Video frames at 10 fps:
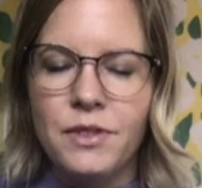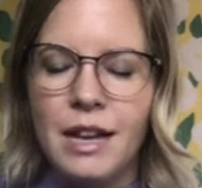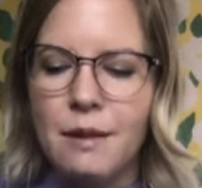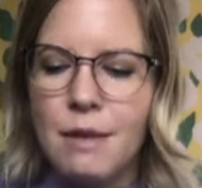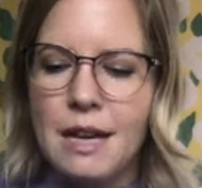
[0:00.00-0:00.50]

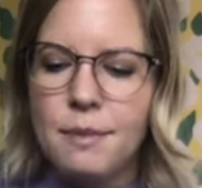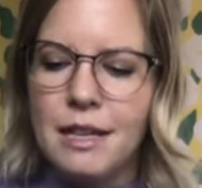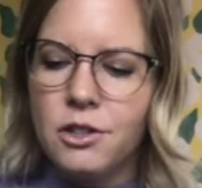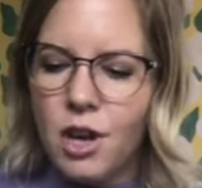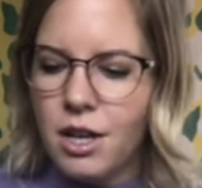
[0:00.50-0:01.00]
and
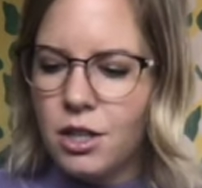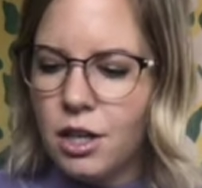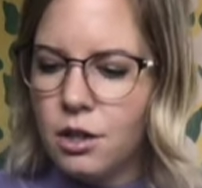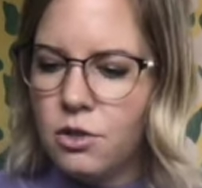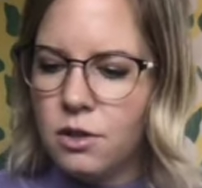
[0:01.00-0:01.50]
maybe start
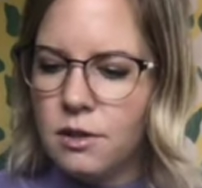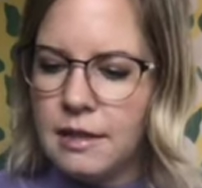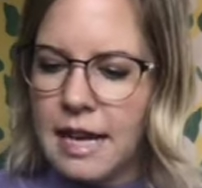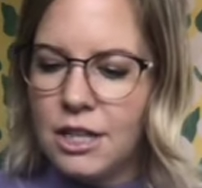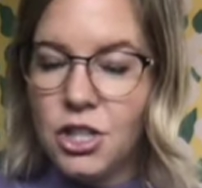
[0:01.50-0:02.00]
to
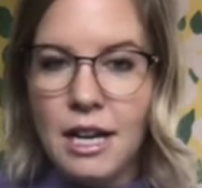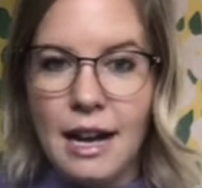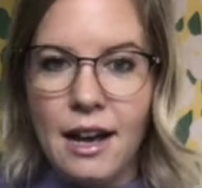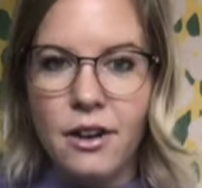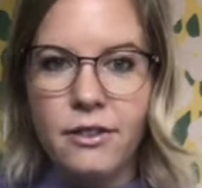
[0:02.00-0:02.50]
sketch it
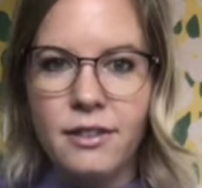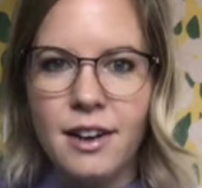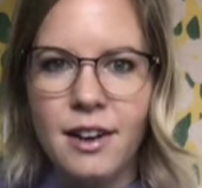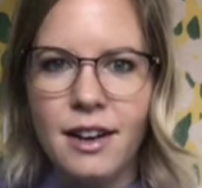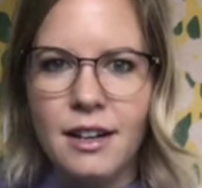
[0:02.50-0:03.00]
out
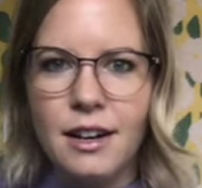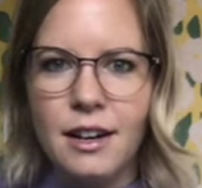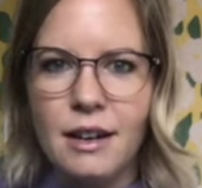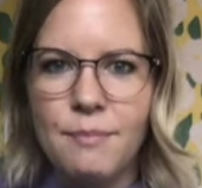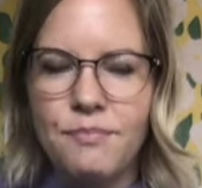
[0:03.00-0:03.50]

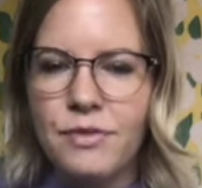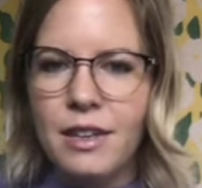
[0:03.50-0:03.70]
on,